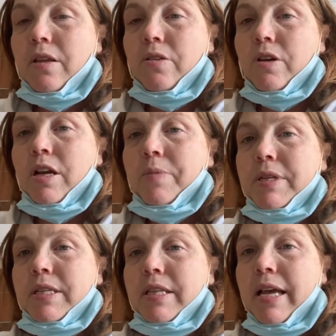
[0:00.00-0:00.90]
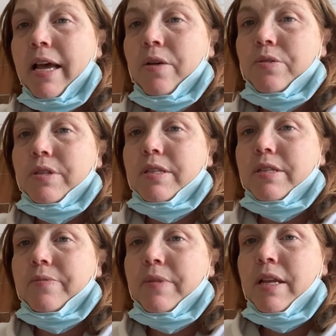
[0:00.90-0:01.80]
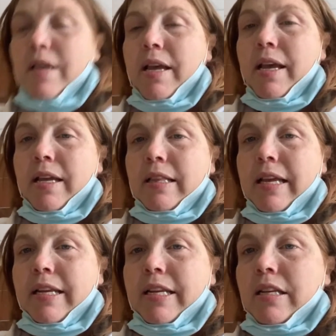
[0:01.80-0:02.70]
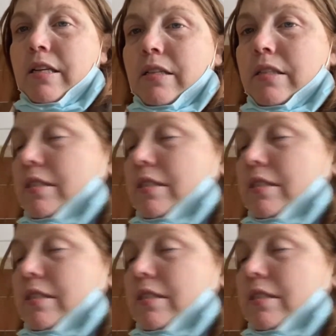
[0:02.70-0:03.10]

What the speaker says: They're coming to the house. Hey, Lennon.